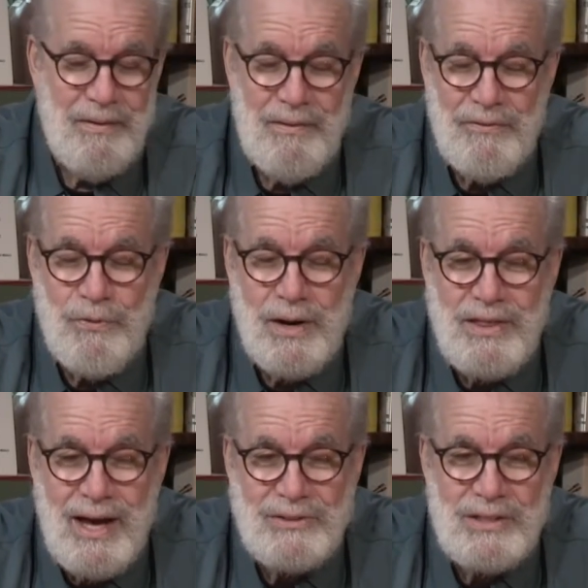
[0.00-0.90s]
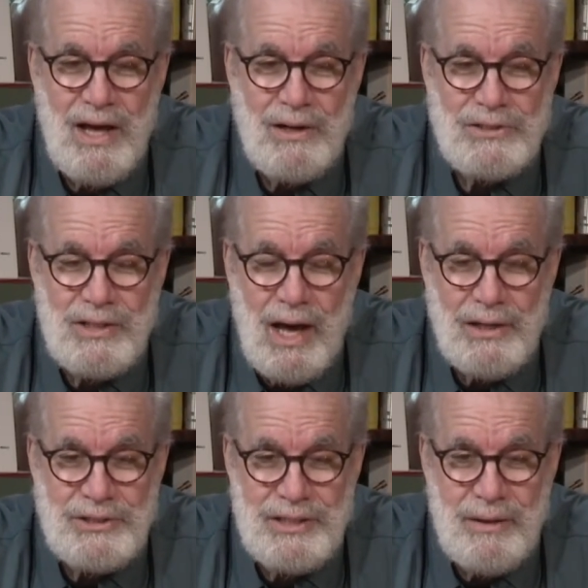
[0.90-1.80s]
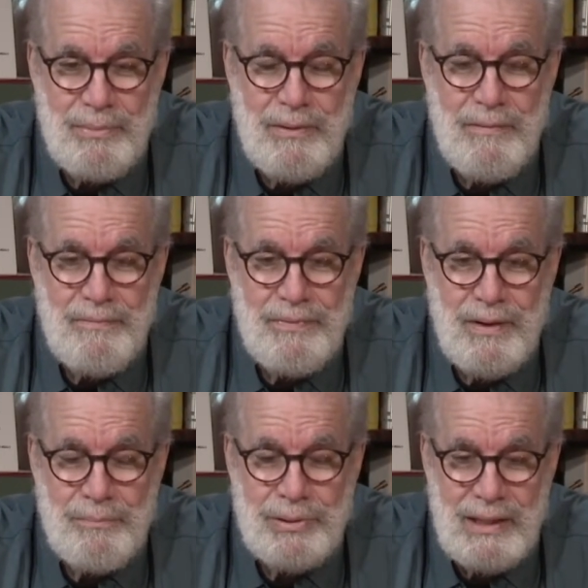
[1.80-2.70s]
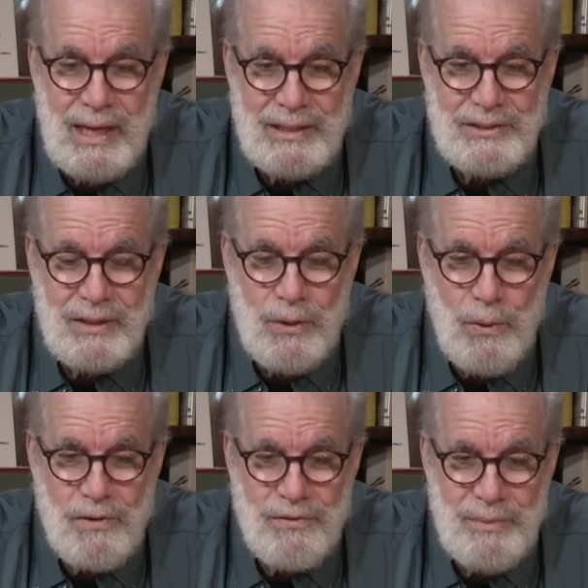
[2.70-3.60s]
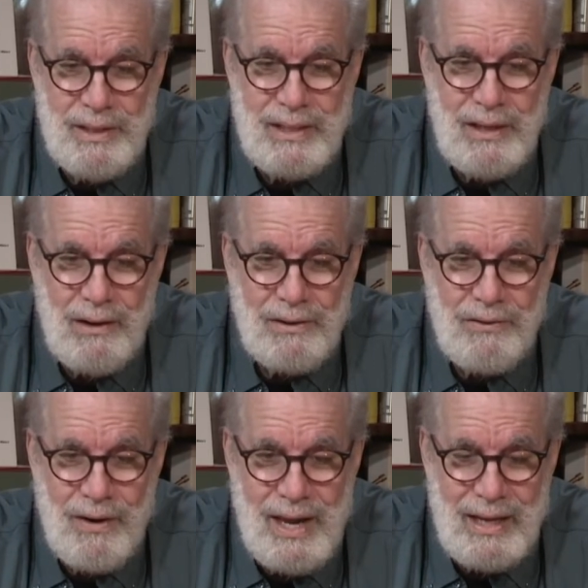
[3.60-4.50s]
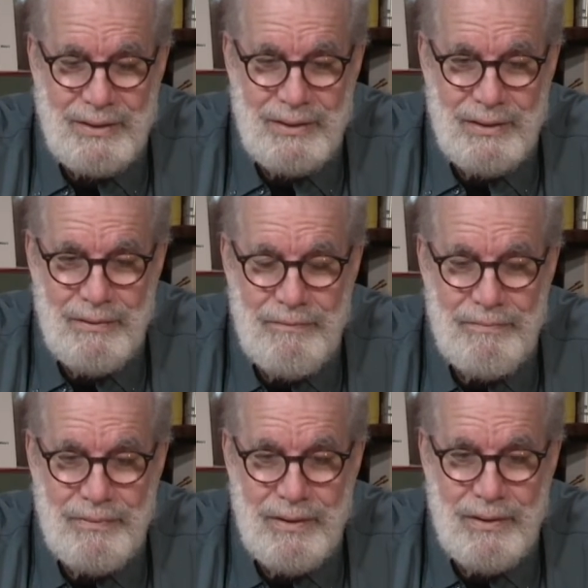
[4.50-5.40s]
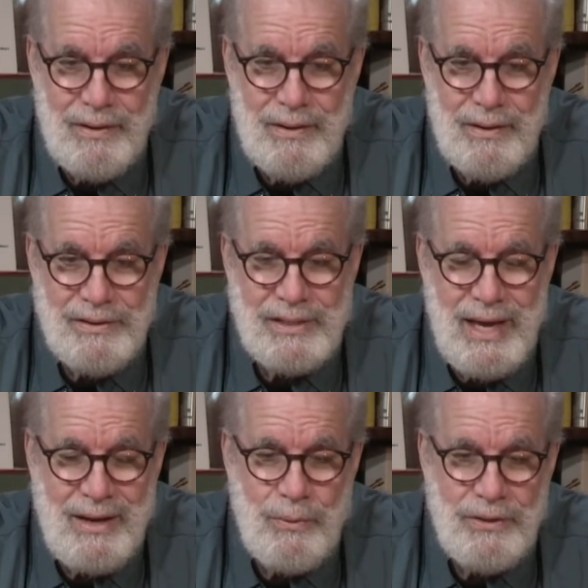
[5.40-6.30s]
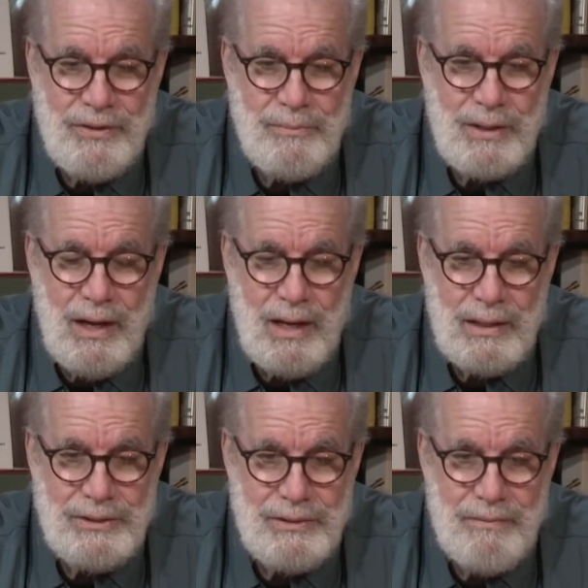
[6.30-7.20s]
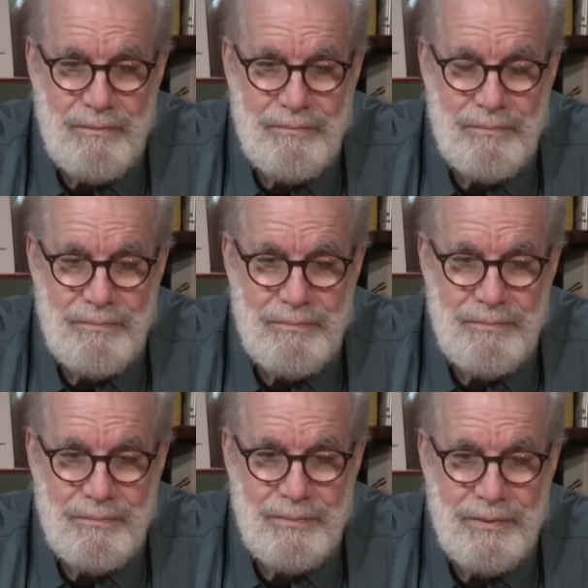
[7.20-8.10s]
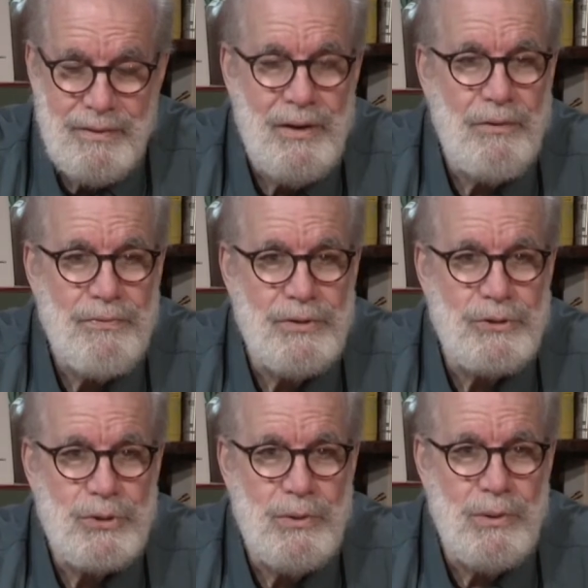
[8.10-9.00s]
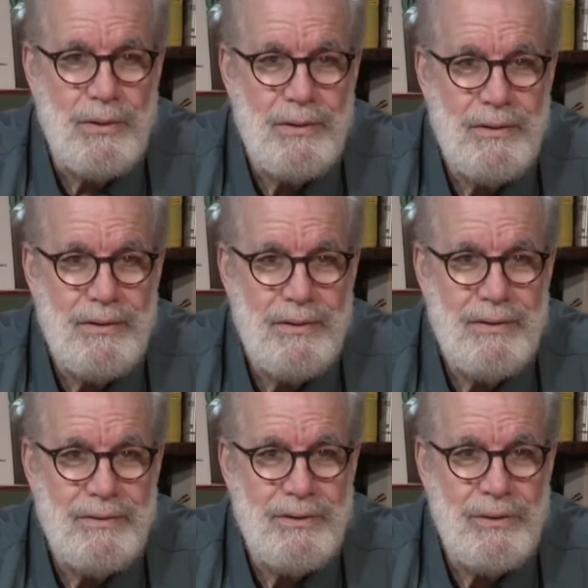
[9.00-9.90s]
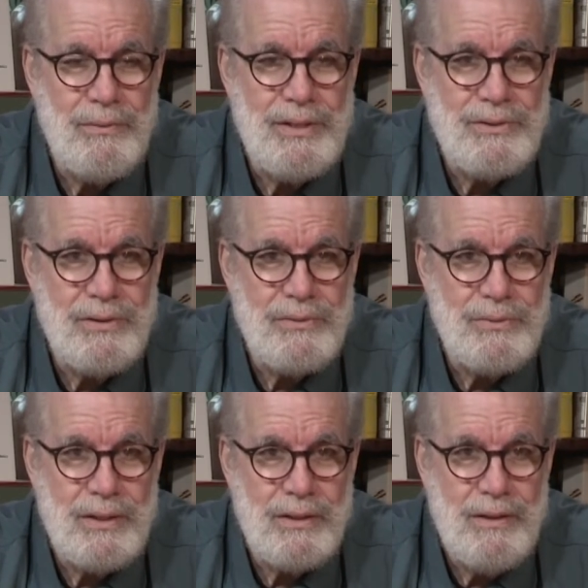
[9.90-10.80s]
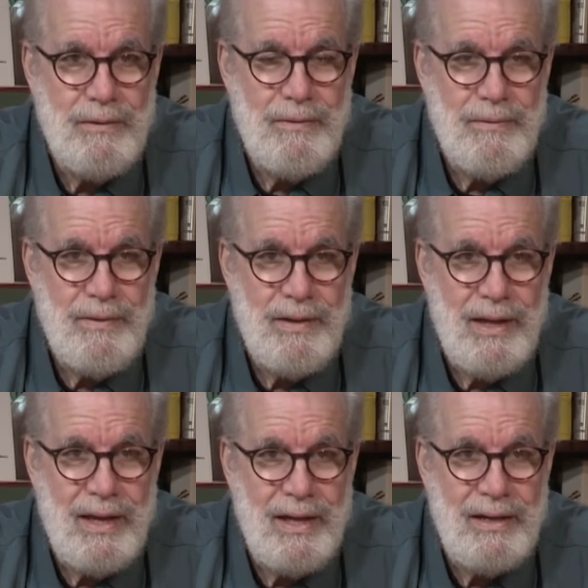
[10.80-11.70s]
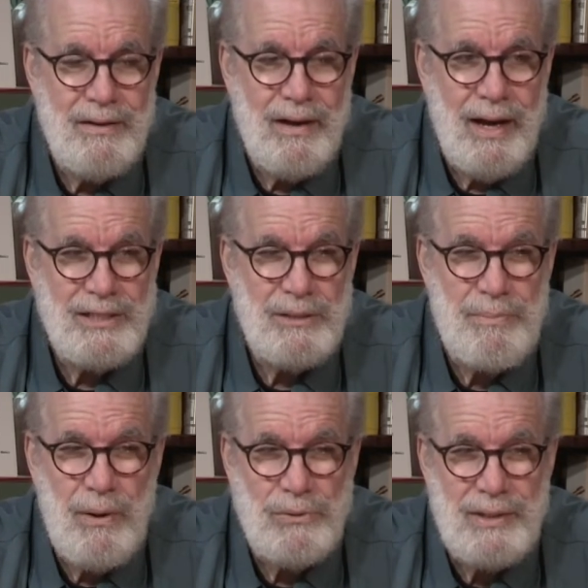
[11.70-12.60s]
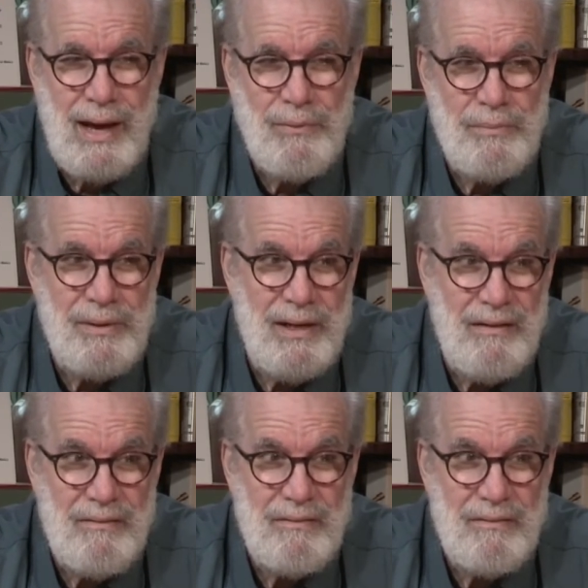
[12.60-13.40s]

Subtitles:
$40,000 scholarship plus a $250,000 grant to take with them to college, for their school to do research with. And I suppose that would be